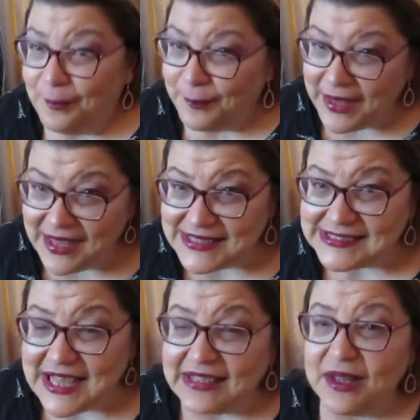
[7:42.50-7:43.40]
being
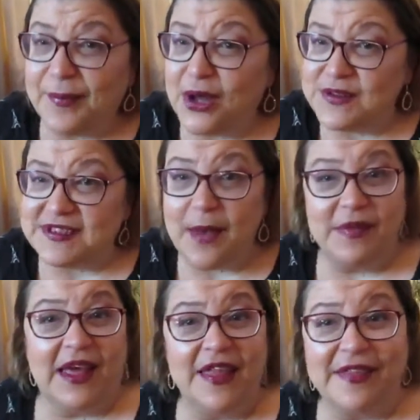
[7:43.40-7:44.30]
sad about
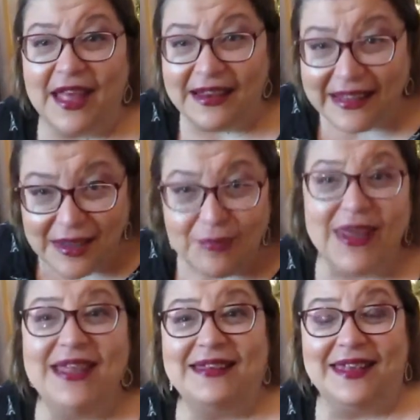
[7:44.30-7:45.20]
something and then
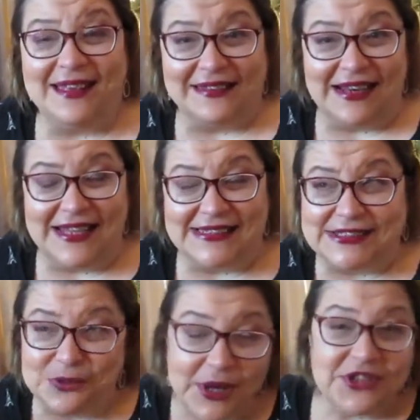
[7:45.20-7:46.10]
immediately
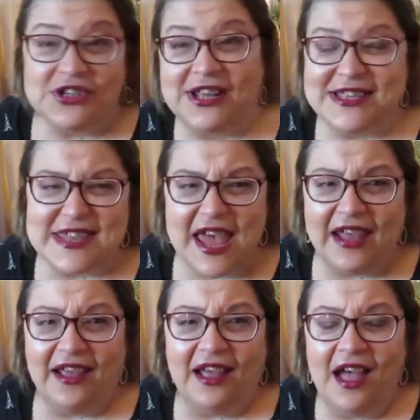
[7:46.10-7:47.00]
switching and
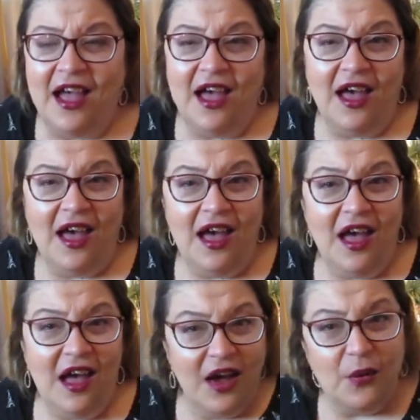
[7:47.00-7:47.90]
saying,
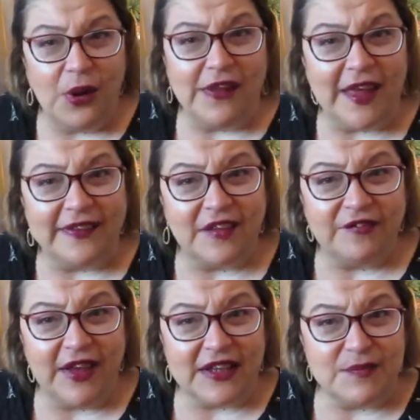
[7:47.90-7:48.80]
will that
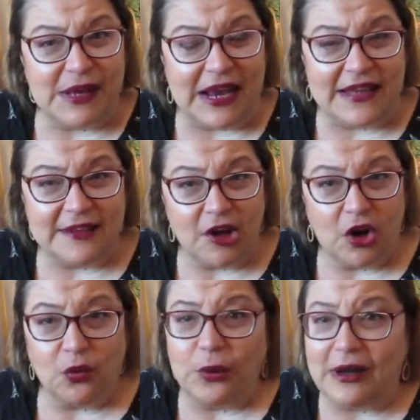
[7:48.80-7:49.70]
affect me later
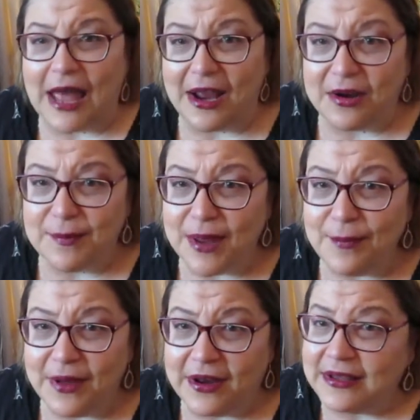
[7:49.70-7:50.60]
on? Will I
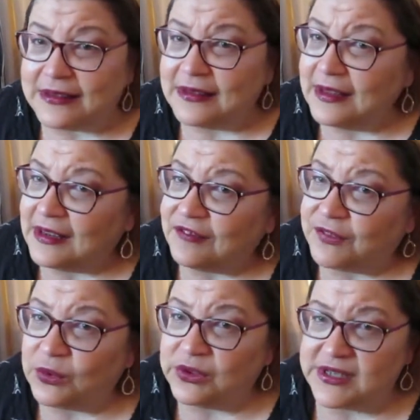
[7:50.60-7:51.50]
remember it in a
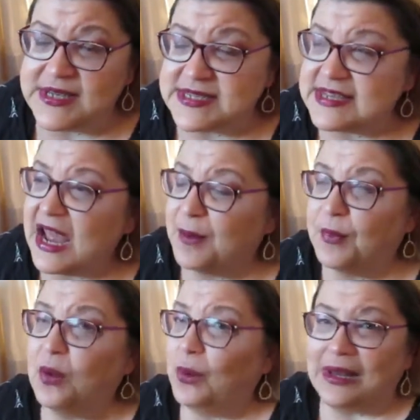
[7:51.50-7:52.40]
few years' time?
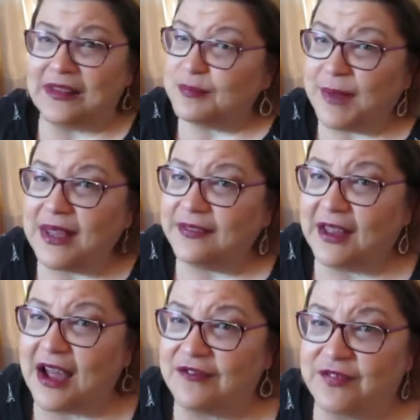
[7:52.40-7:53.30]
Will it
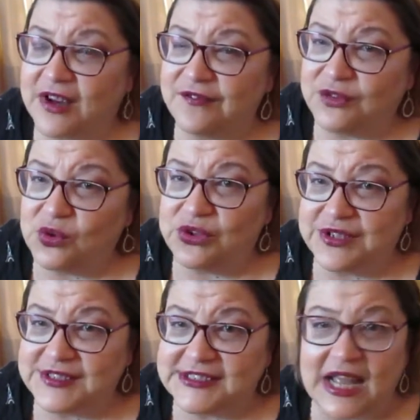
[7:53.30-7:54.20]
matter after a few
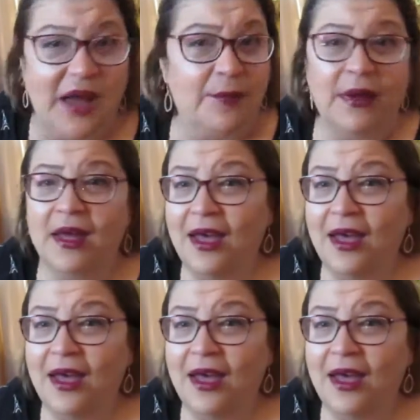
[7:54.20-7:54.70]
years' time?